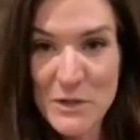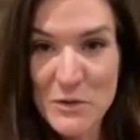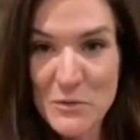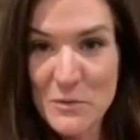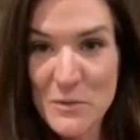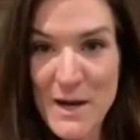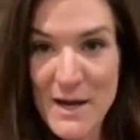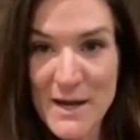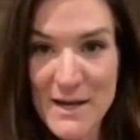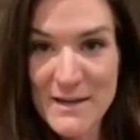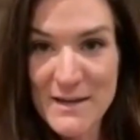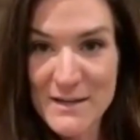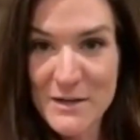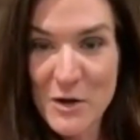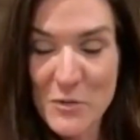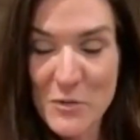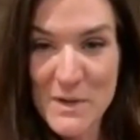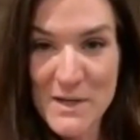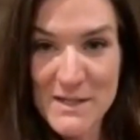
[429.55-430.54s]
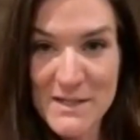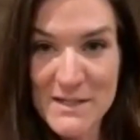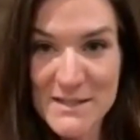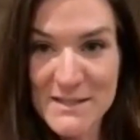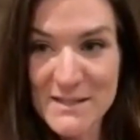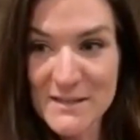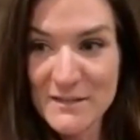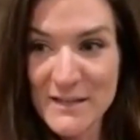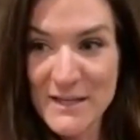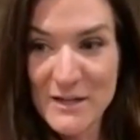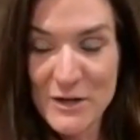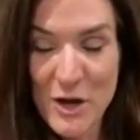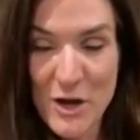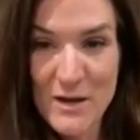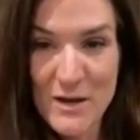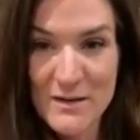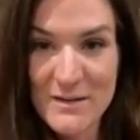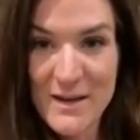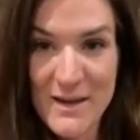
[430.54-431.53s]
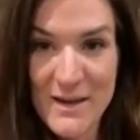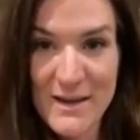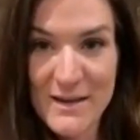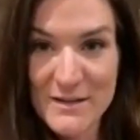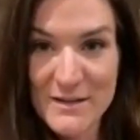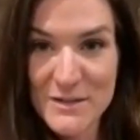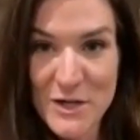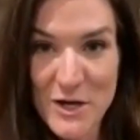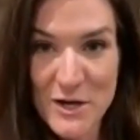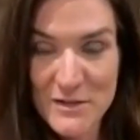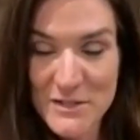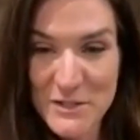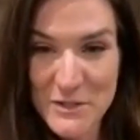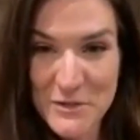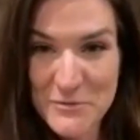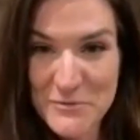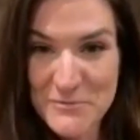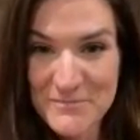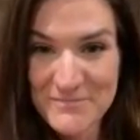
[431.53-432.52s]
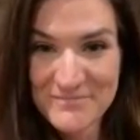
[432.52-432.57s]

who I can always lean on and talk to.